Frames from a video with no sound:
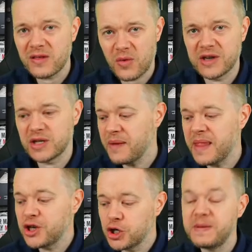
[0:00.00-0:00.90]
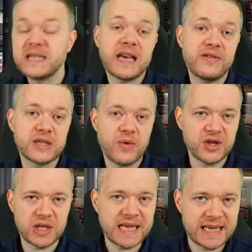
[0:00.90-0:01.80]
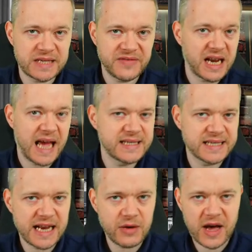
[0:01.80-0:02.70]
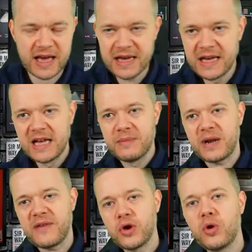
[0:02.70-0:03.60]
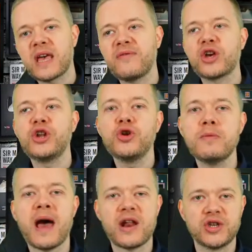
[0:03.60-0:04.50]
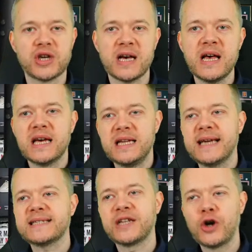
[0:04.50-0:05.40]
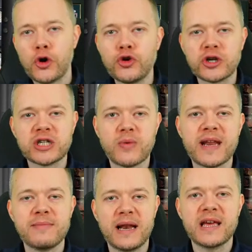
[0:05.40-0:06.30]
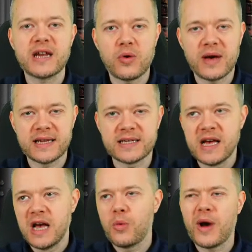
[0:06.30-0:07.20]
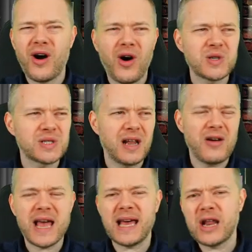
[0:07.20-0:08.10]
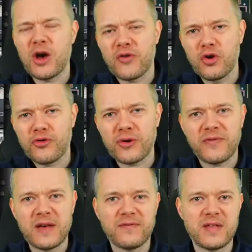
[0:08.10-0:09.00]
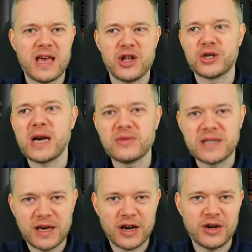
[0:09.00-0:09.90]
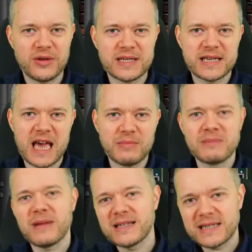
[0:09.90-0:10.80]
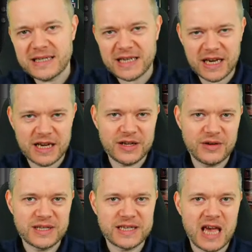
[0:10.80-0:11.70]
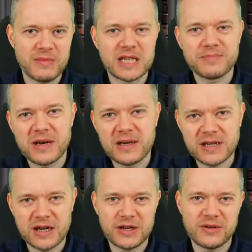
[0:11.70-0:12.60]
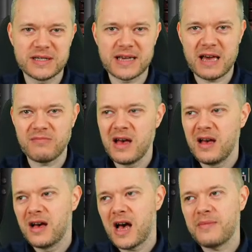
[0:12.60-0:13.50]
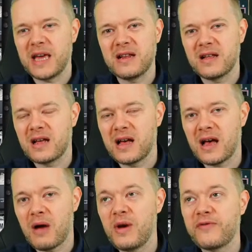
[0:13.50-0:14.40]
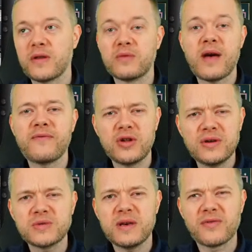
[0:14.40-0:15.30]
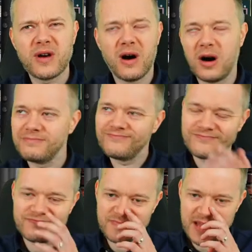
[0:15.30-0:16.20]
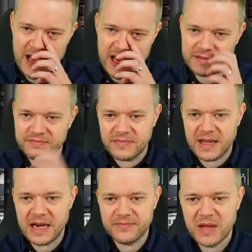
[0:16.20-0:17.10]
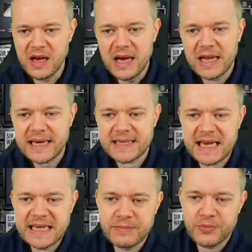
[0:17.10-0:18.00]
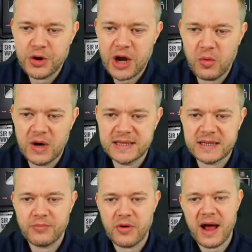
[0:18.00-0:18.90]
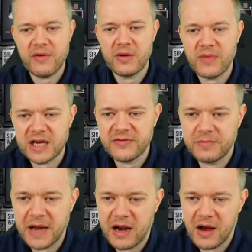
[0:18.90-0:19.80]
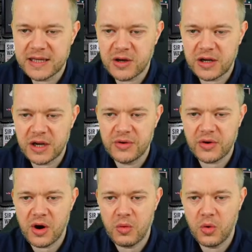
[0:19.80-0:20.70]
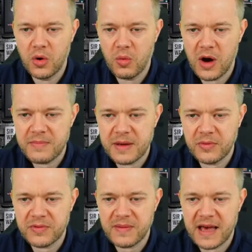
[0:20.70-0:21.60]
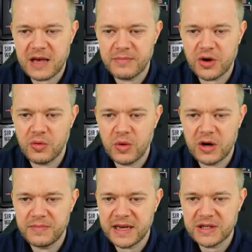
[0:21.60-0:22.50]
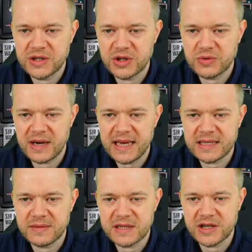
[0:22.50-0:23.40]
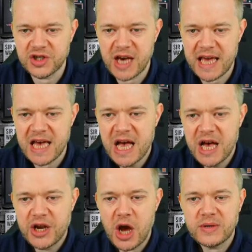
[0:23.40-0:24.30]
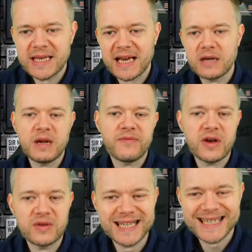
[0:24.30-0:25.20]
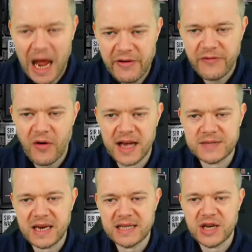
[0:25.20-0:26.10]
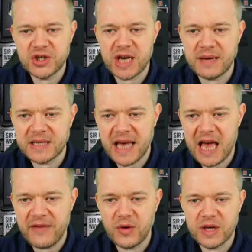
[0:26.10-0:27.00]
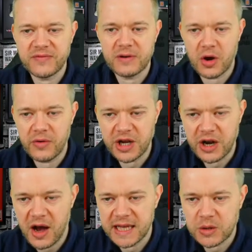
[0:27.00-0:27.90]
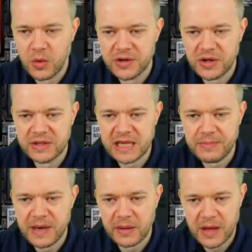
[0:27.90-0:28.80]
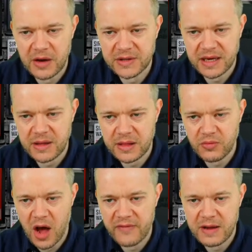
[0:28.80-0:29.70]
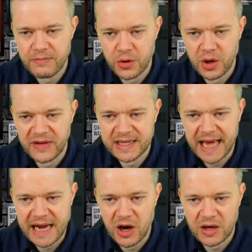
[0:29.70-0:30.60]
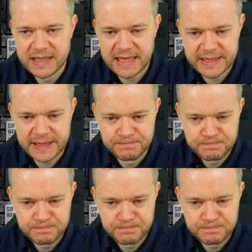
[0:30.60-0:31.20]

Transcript: questions. And there should be serious questions asked to the Glazers anyway. But if you're giving a new manager less than 120 million quid, when Arsenal are hitting over 150 and Chelsea are going to do the same and Man City are going to do the same and Spurs are going to do the same, I mean, and we've got the revenues we've got, no. No. Last season, Bruno, worse than Pereira and Rashford play like toddler who can't walk. Why people think they can become world beaters, just release them, says Jay. No second midfielder terrifies me, says James Cave. Which of the current United squad do you see being those that can thrive and improve in Ten Hag's system?